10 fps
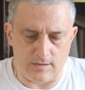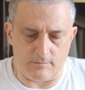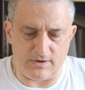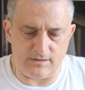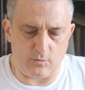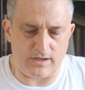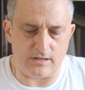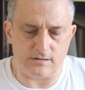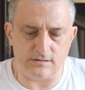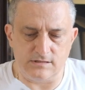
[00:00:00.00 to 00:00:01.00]
By the
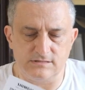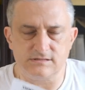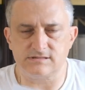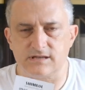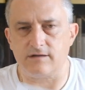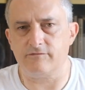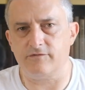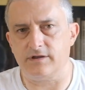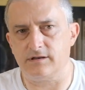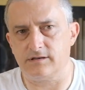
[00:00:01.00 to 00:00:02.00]
way, this is
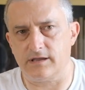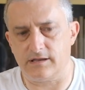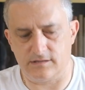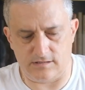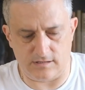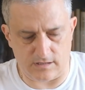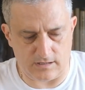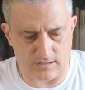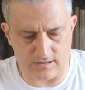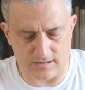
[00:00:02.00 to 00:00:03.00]
something
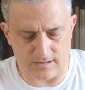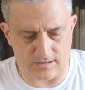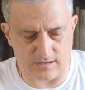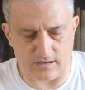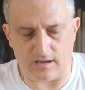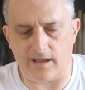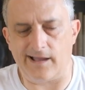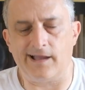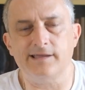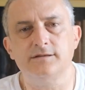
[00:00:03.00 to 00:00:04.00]
that
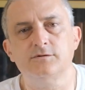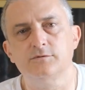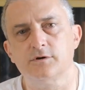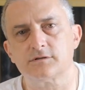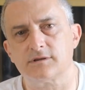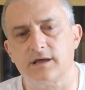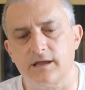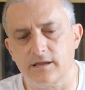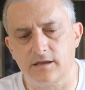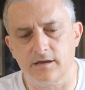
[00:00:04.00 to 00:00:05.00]
I do not
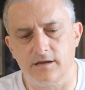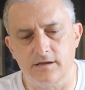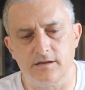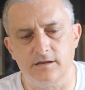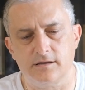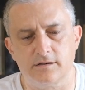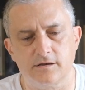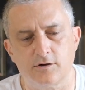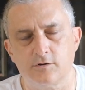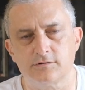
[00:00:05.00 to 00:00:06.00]
like in
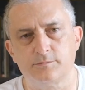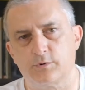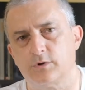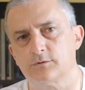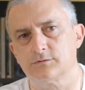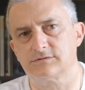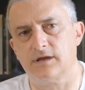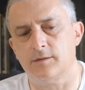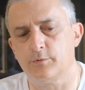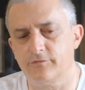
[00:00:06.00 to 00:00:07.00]
all the products.
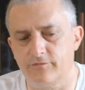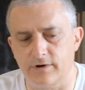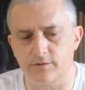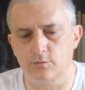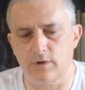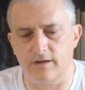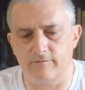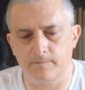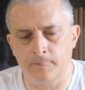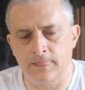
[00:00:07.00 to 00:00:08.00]
I prefer to
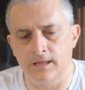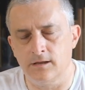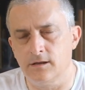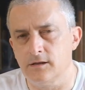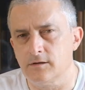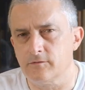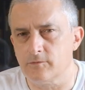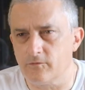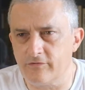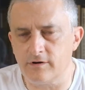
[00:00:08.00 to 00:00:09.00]
have
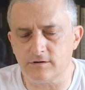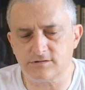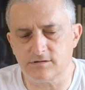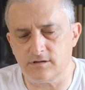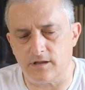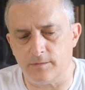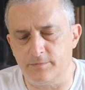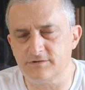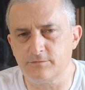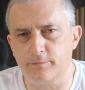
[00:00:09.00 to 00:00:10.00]
first a
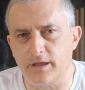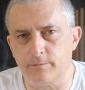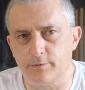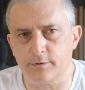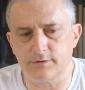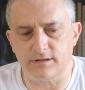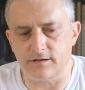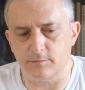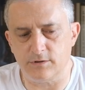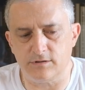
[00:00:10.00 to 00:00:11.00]
piece of paper
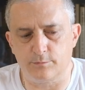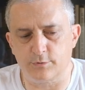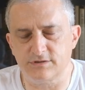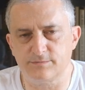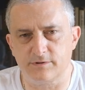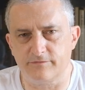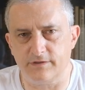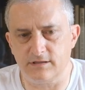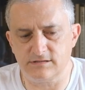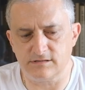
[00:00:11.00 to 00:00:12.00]
telling me the principal
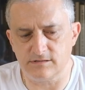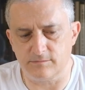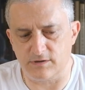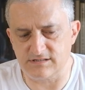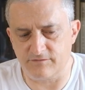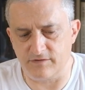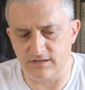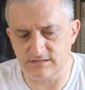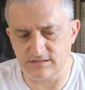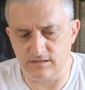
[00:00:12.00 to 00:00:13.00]
things, the basic
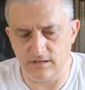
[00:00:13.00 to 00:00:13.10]
things.